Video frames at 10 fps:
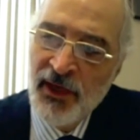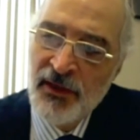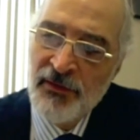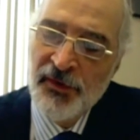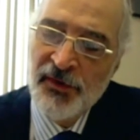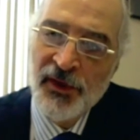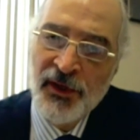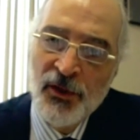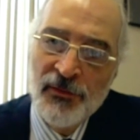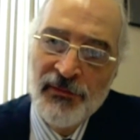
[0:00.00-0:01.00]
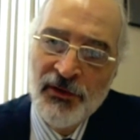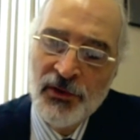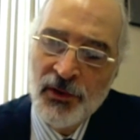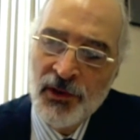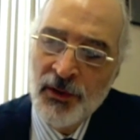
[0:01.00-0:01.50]
the
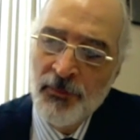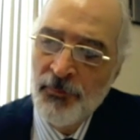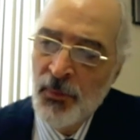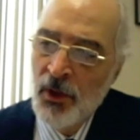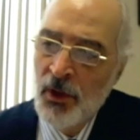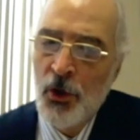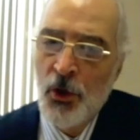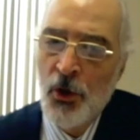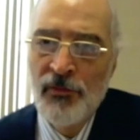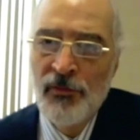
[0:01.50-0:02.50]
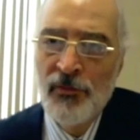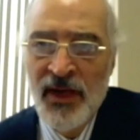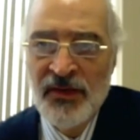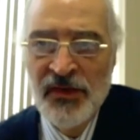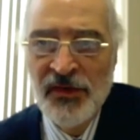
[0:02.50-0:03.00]
75th anniversary of
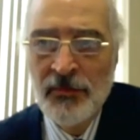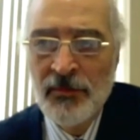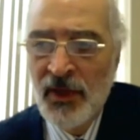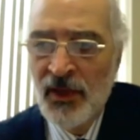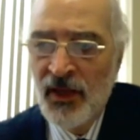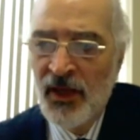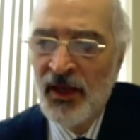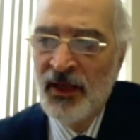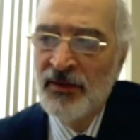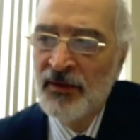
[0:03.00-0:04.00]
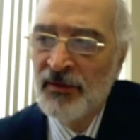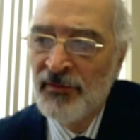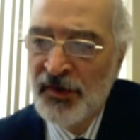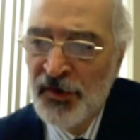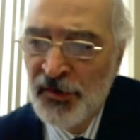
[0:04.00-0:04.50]
victory over
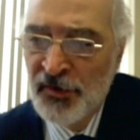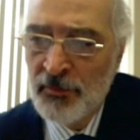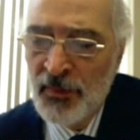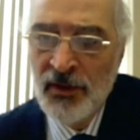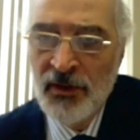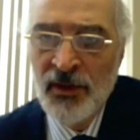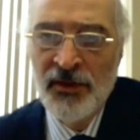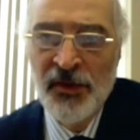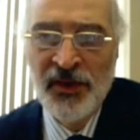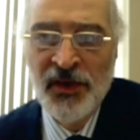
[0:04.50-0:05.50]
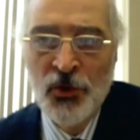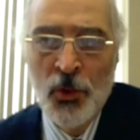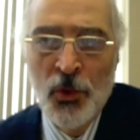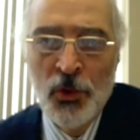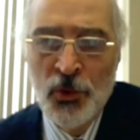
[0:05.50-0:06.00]
Nazism and
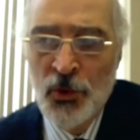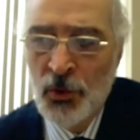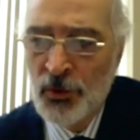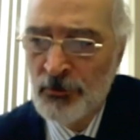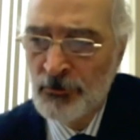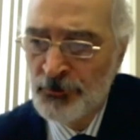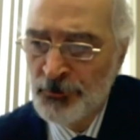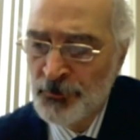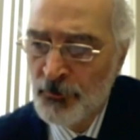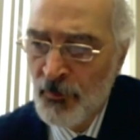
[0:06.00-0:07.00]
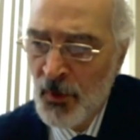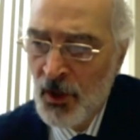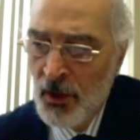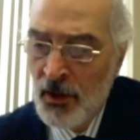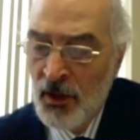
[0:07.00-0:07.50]
Fascism in the
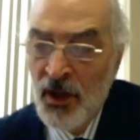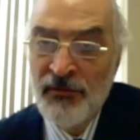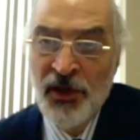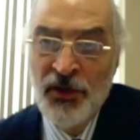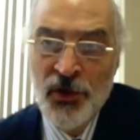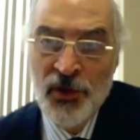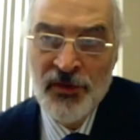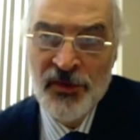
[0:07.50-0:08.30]
Second World War.